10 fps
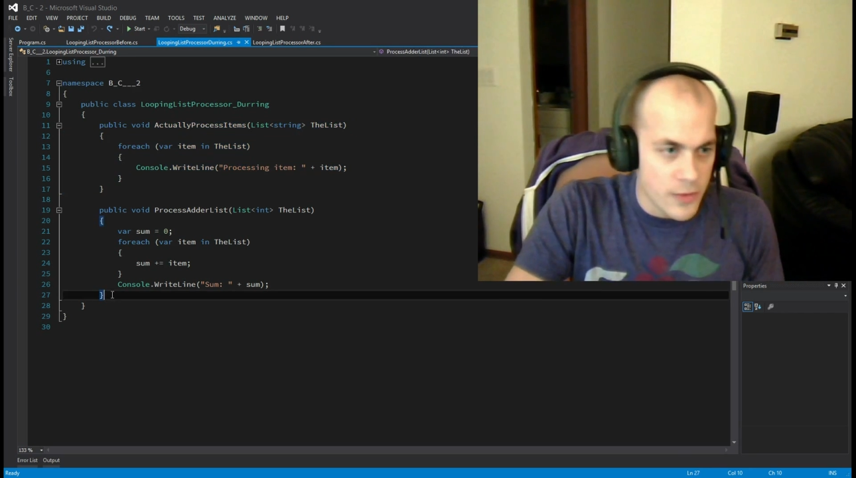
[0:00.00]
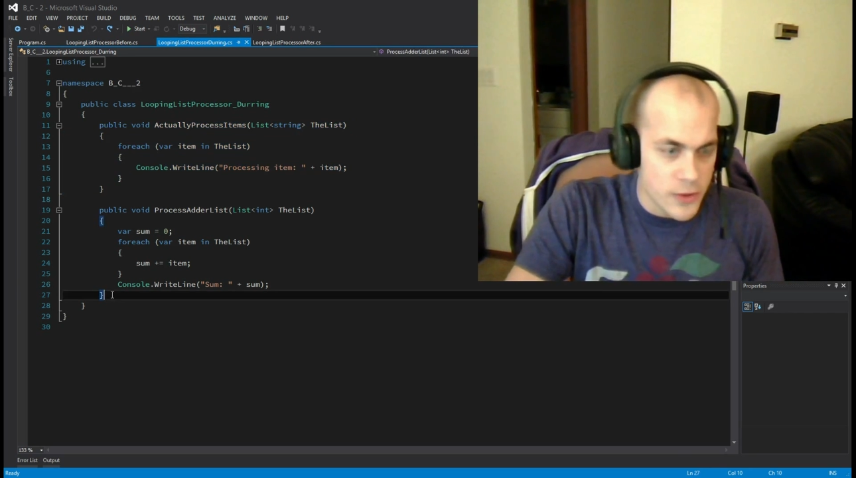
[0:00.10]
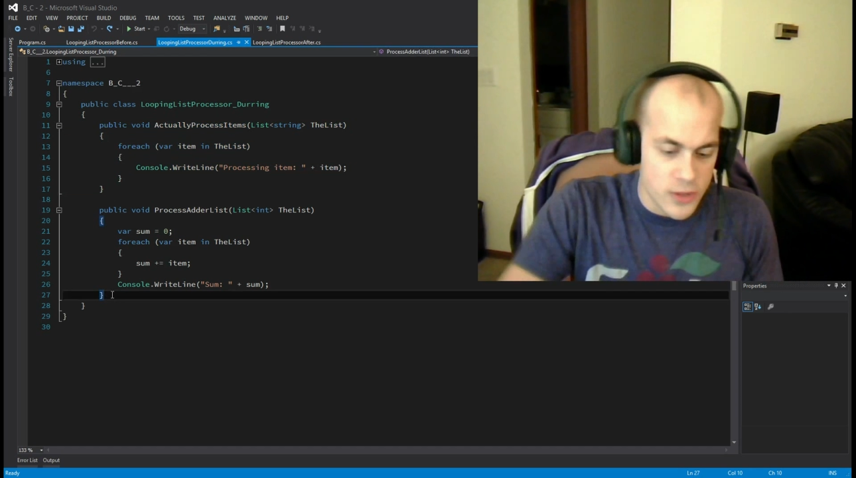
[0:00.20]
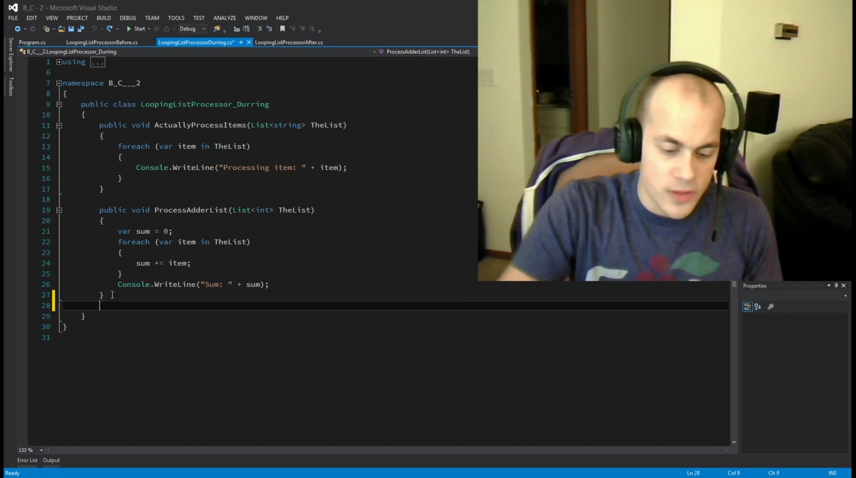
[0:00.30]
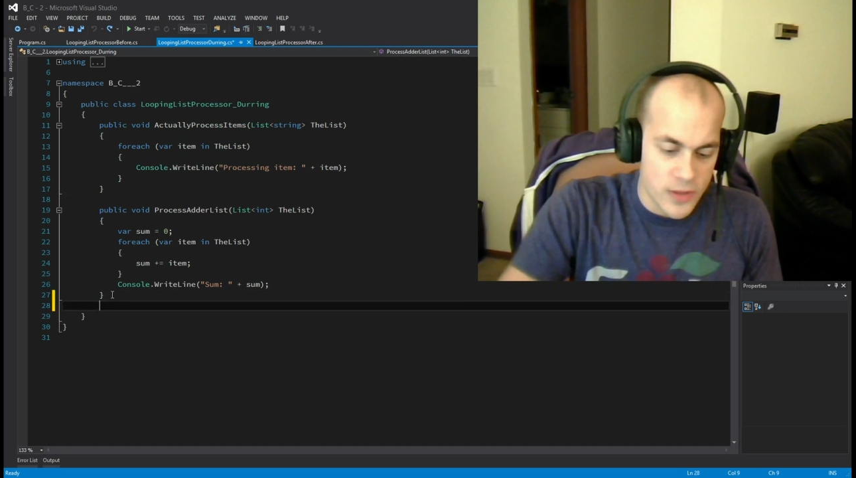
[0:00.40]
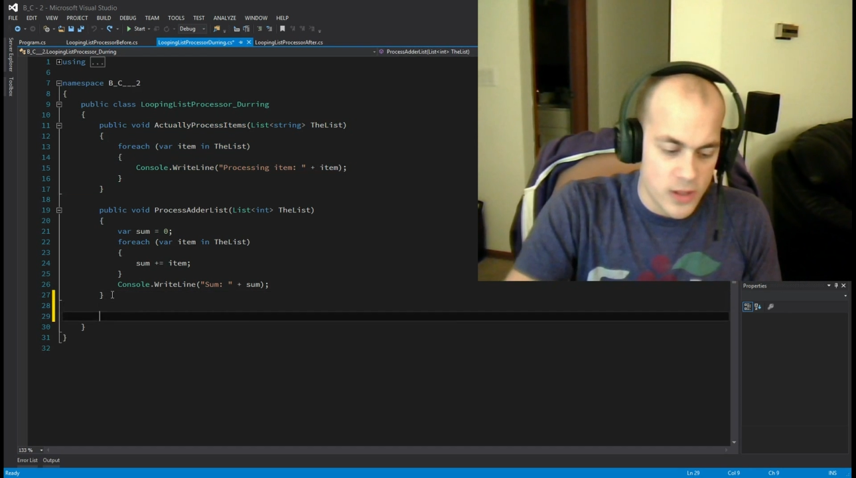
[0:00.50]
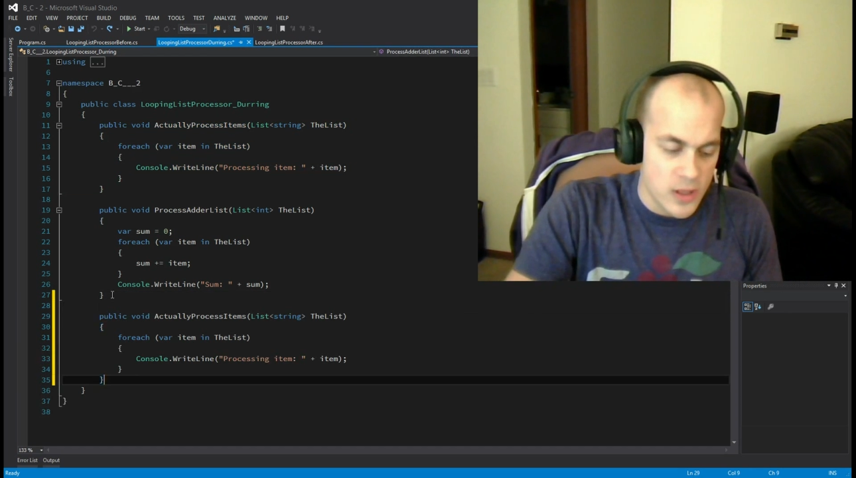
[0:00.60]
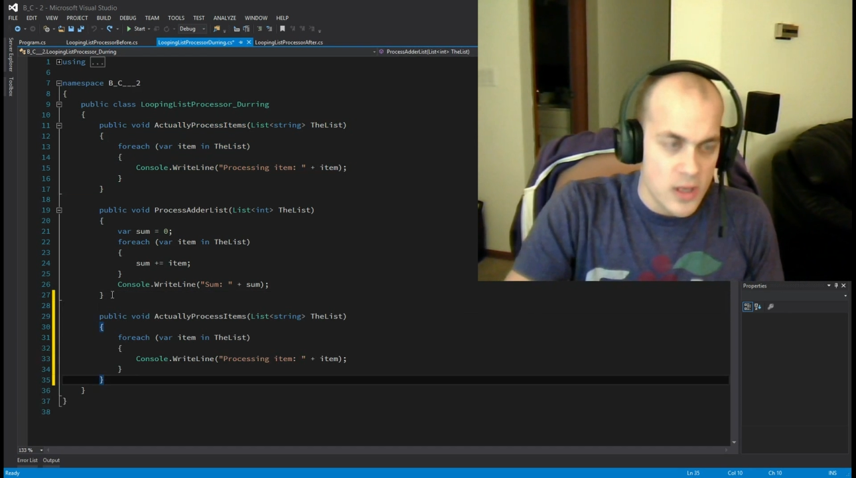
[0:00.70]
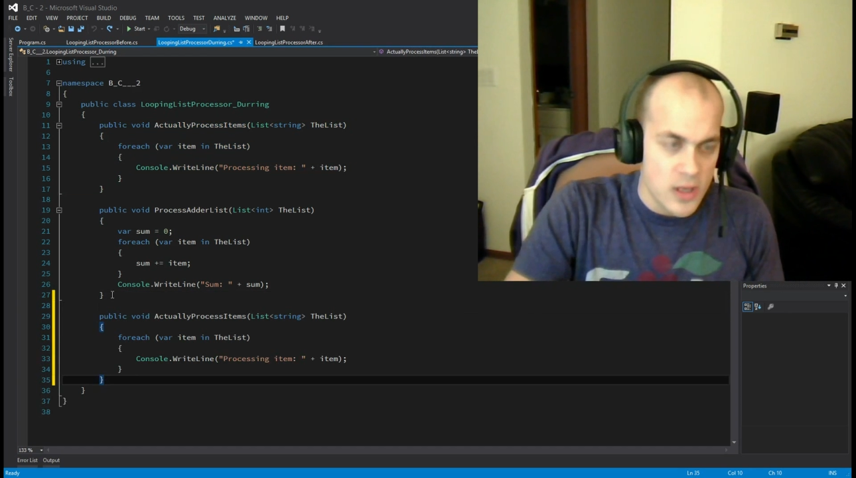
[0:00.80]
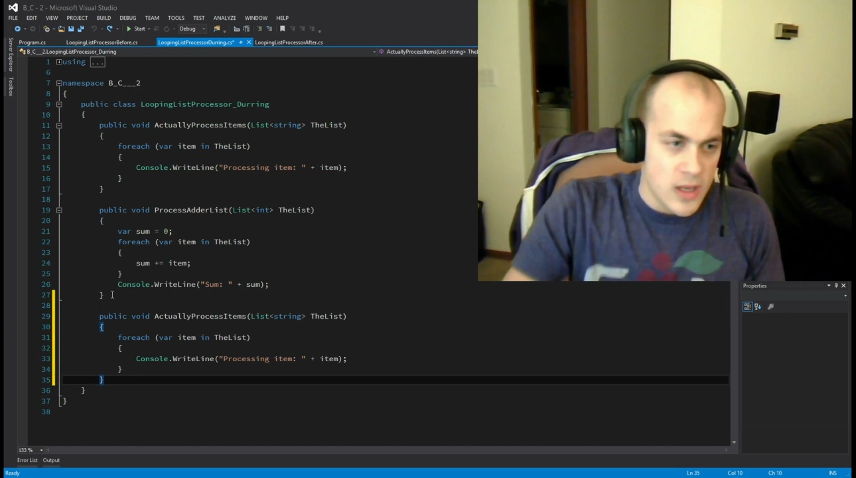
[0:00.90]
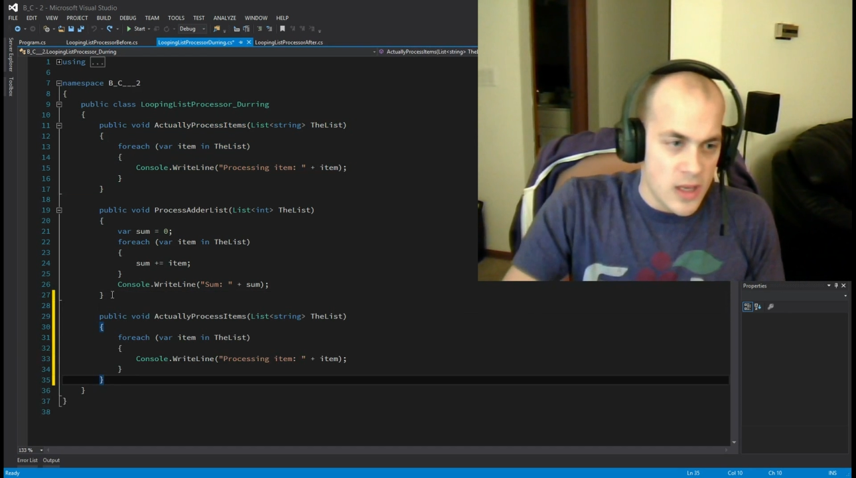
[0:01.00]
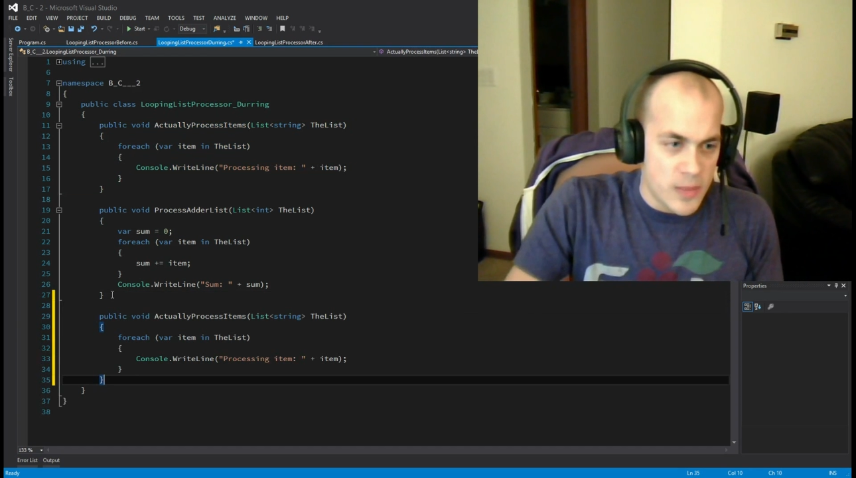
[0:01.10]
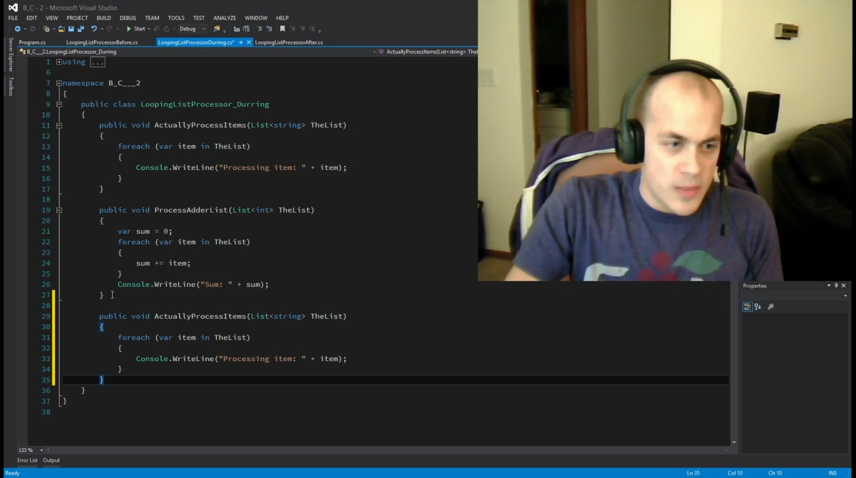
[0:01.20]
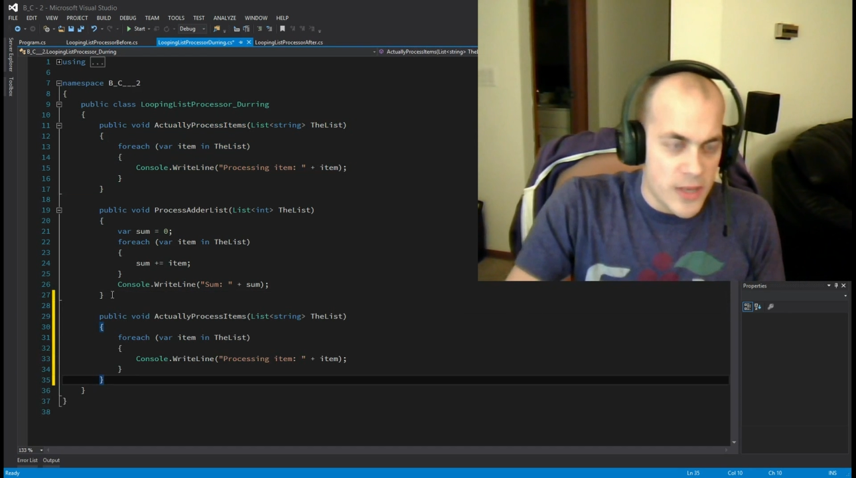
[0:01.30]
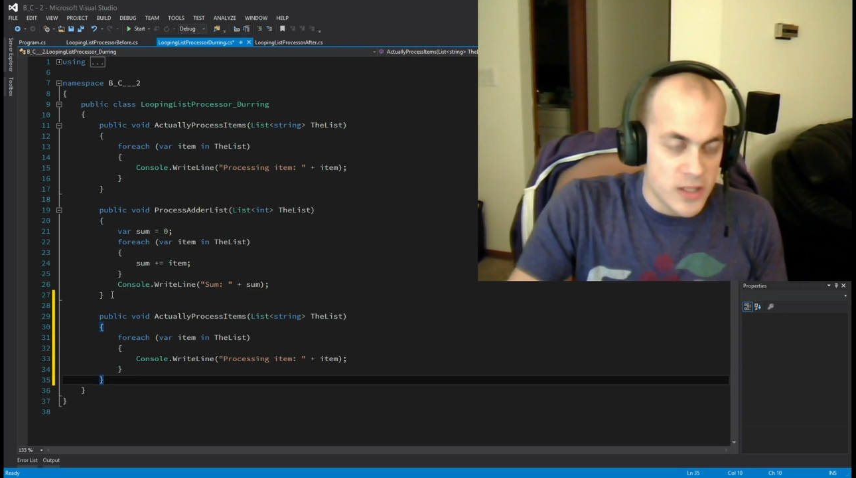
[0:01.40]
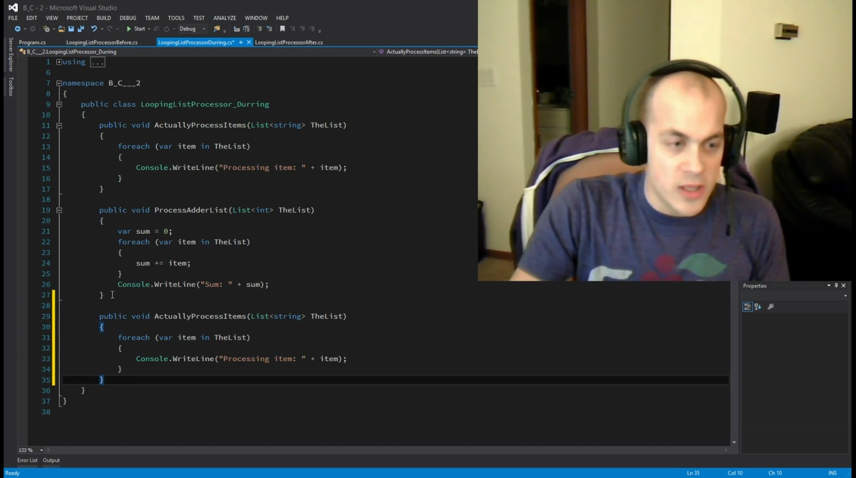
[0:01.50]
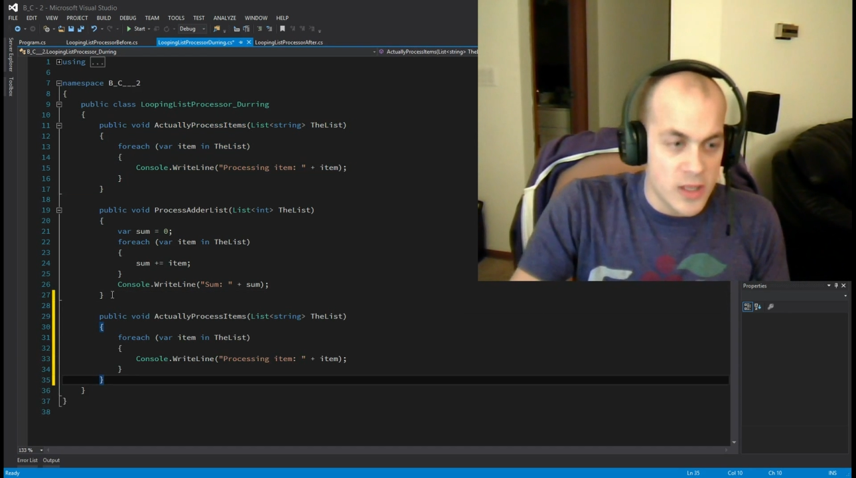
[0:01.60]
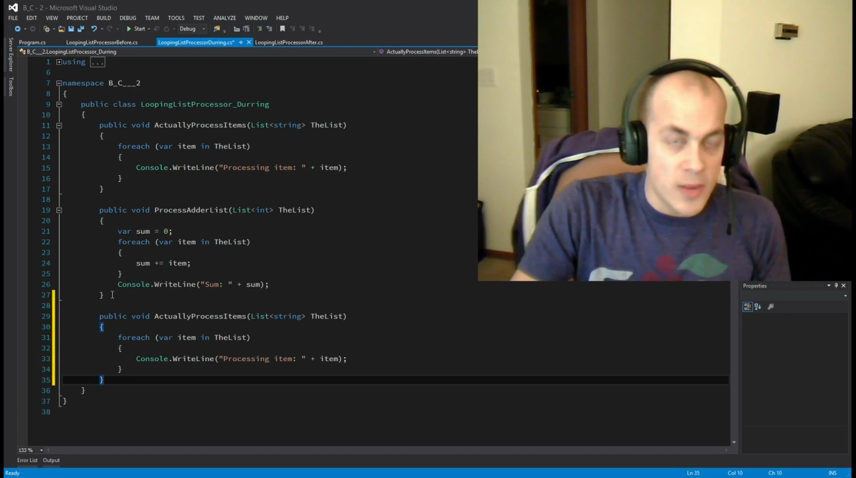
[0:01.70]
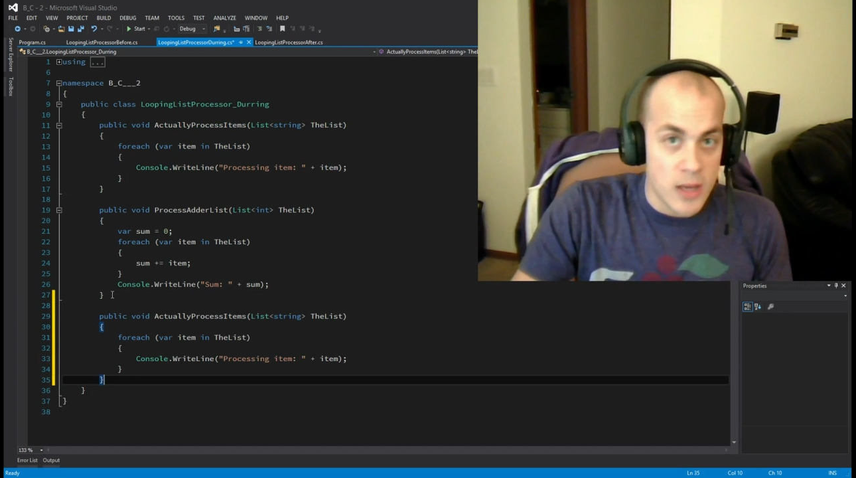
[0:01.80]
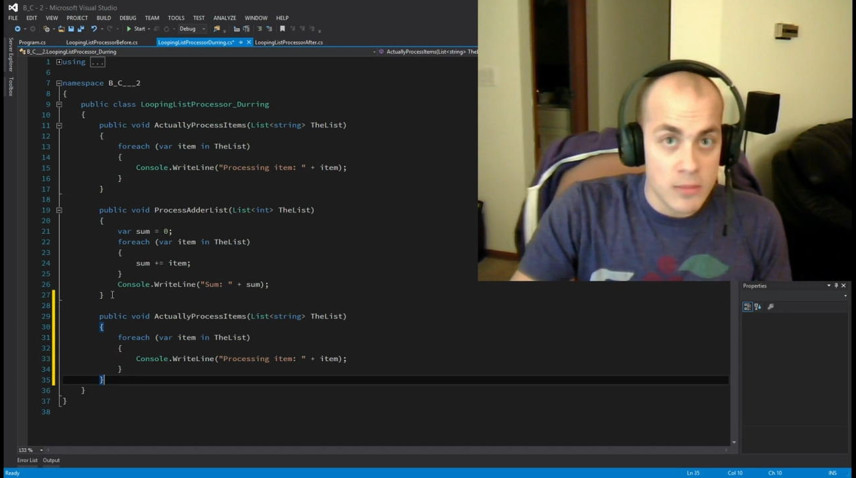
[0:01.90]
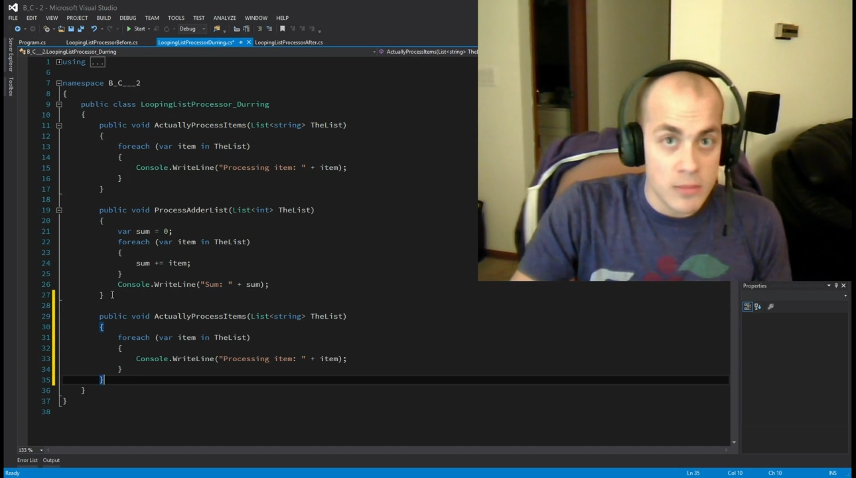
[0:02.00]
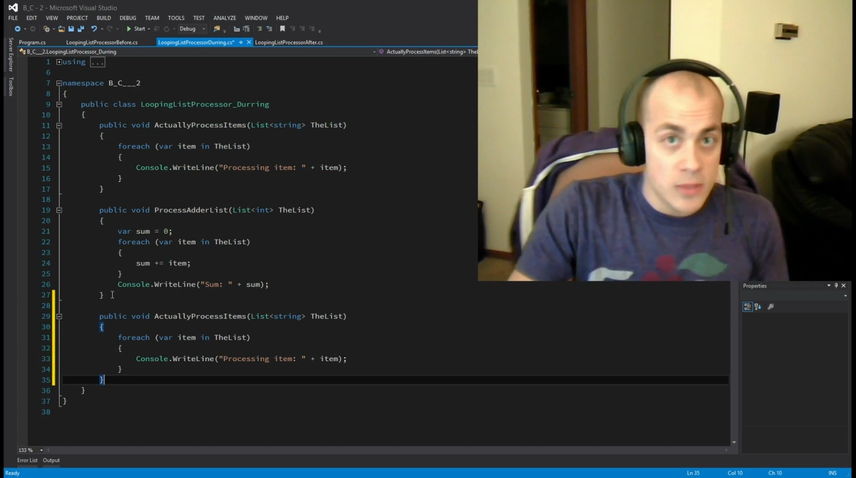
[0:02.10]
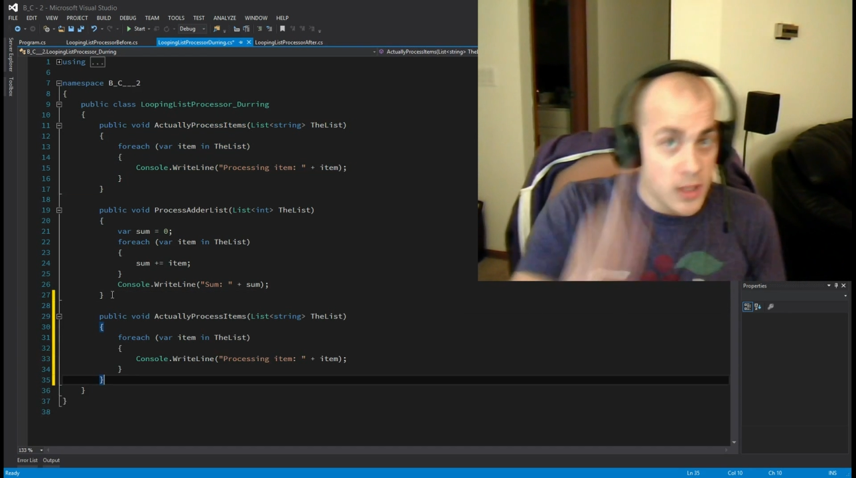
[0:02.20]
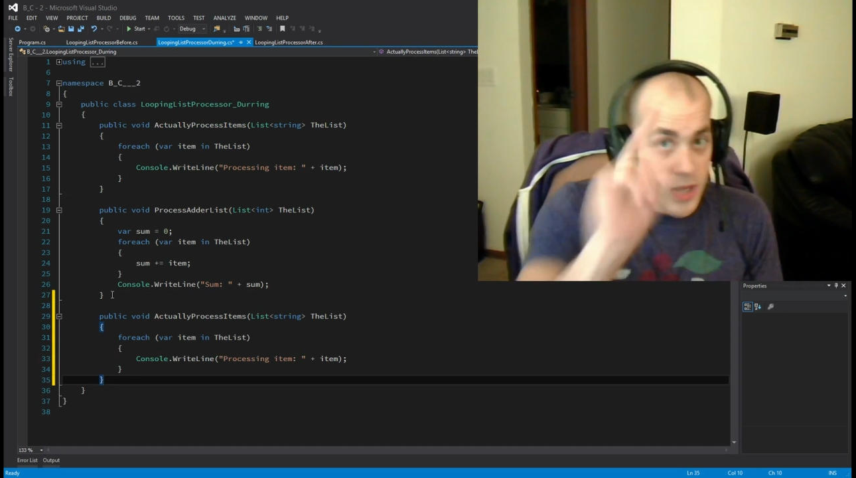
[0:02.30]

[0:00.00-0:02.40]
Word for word: a version of it and paste it in the bottom.